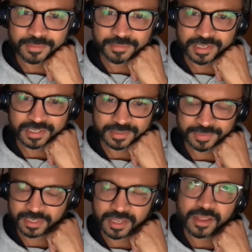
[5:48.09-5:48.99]
because I
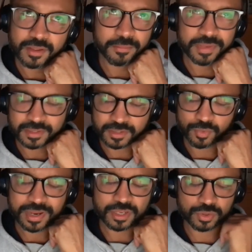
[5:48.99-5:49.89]
mean, I mean, the
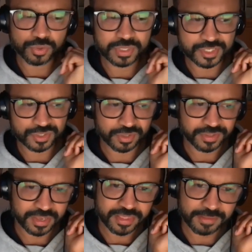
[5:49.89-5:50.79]
way you look is not
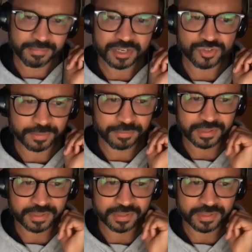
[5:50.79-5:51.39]
the only metric,